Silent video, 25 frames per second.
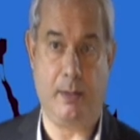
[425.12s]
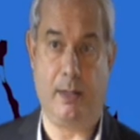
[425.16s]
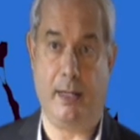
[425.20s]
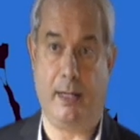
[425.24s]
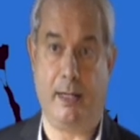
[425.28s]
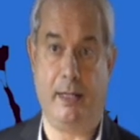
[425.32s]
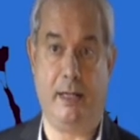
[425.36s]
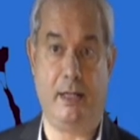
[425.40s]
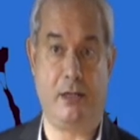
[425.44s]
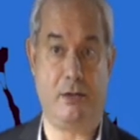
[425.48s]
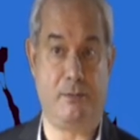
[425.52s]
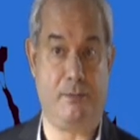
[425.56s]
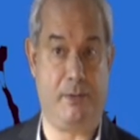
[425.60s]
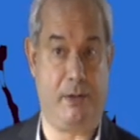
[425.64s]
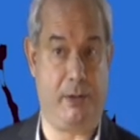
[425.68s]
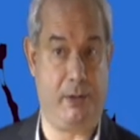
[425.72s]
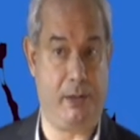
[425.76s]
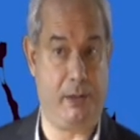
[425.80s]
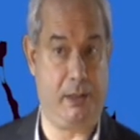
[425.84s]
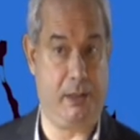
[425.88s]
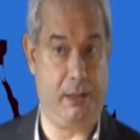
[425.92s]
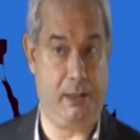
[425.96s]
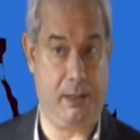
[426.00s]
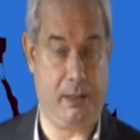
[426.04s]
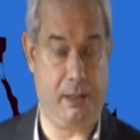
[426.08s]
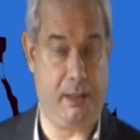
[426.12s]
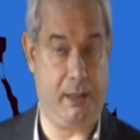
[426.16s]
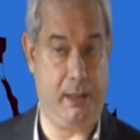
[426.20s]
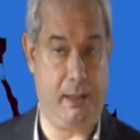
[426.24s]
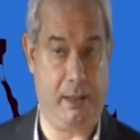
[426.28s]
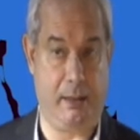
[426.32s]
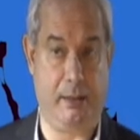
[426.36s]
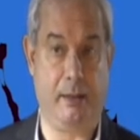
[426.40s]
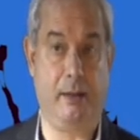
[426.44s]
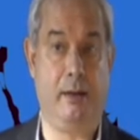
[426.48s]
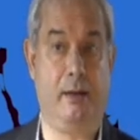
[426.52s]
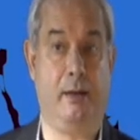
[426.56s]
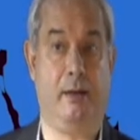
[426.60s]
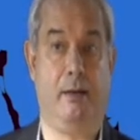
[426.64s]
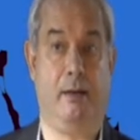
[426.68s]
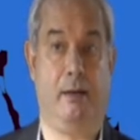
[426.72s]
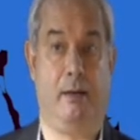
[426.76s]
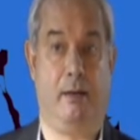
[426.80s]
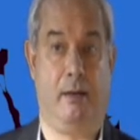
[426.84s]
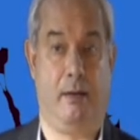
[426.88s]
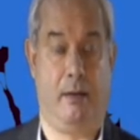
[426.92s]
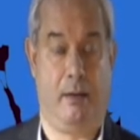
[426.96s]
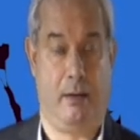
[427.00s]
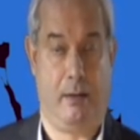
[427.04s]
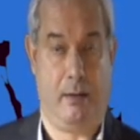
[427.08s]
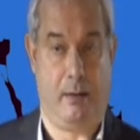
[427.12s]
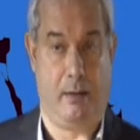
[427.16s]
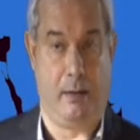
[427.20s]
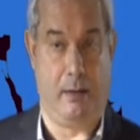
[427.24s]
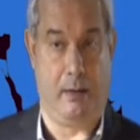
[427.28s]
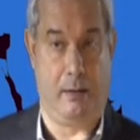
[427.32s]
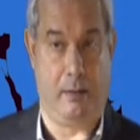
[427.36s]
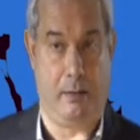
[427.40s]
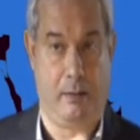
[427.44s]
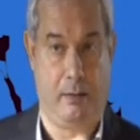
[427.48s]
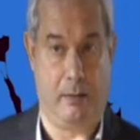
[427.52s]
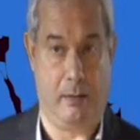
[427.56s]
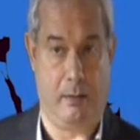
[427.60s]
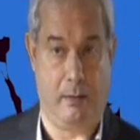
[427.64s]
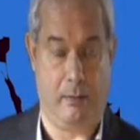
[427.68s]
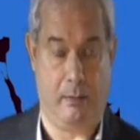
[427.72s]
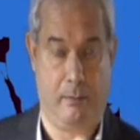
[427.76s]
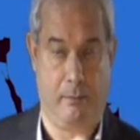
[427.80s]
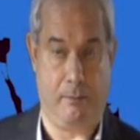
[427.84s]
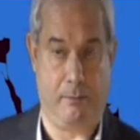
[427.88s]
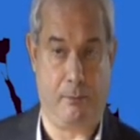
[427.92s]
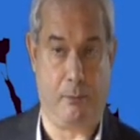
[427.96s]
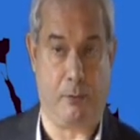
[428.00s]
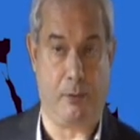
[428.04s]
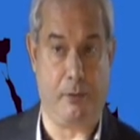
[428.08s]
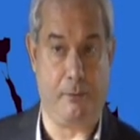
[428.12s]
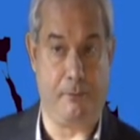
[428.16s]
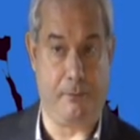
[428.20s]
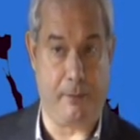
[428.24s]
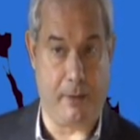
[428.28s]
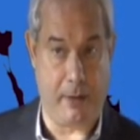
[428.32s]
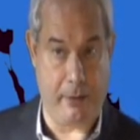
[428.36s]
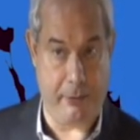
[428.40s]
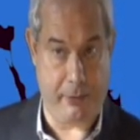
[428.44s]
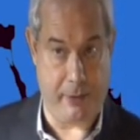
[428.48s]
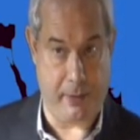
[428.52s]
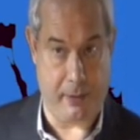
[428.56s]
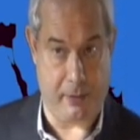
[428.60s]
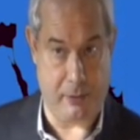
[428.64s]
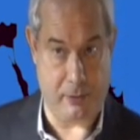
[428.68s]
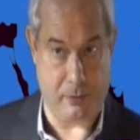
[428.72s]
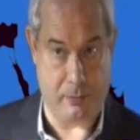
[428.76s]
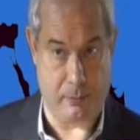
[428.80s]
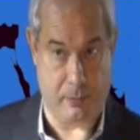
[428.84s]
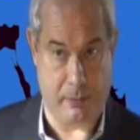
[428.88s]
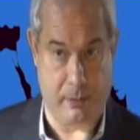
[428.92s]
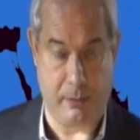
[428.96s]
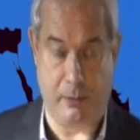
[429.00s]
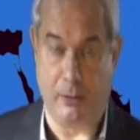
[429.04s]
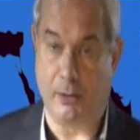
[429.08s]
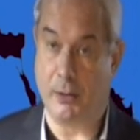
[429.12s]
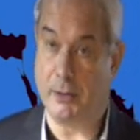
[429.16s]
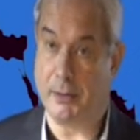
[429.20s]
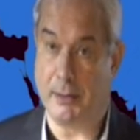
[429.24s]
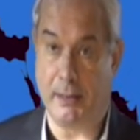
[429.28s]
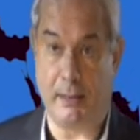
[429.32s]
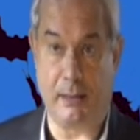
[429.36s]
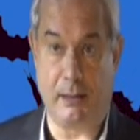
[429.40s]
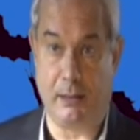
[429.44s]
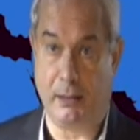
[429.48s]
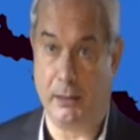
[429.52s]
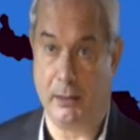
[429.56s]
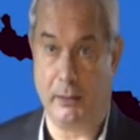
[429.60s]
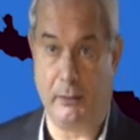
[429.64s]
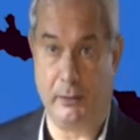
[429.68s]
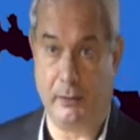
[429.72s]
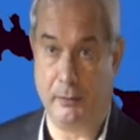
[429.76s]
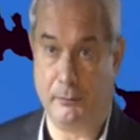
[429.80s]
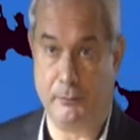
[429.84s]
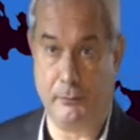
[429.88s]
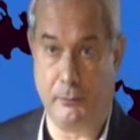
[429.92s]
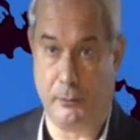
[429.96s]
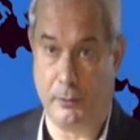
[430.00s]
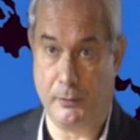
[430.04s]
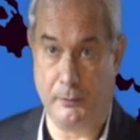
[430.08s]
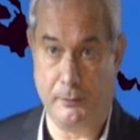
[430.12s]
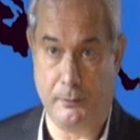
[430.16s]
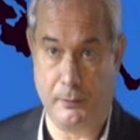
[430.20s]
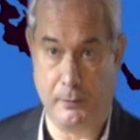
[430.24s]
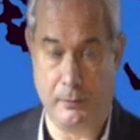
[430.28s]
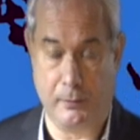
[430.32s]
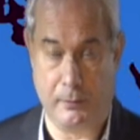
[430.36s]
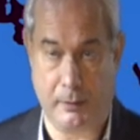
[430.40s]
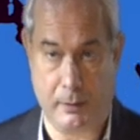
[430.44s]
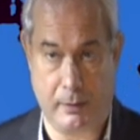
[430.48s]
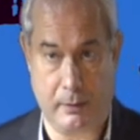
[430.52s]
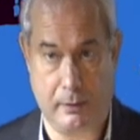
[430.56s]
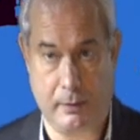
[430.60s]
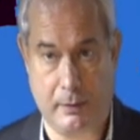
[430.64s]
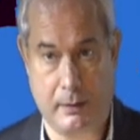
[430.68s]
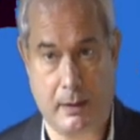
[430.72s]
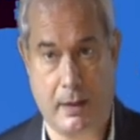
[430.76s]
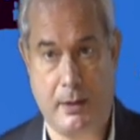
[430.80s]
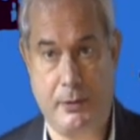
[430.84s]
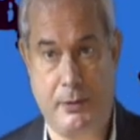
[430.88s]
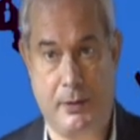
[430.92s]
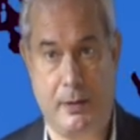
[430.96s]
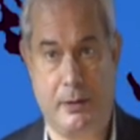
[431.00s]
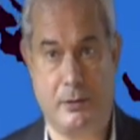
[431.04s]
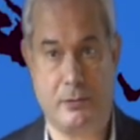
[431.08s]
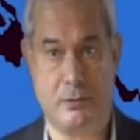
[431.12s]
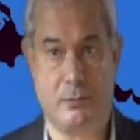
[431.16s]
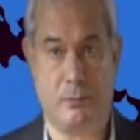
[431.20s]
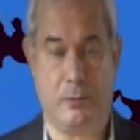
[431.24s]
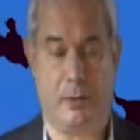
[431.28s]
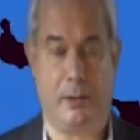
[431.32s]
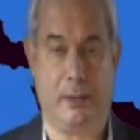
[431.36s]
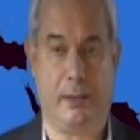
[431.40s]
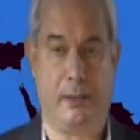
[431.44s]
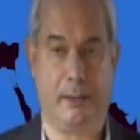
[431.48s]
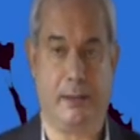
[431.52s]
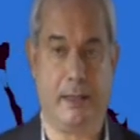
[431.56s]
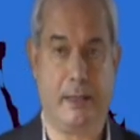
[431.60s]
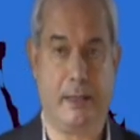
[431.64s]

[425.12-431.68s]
and it's very clear in 45,001. Not that clear in 9,001, and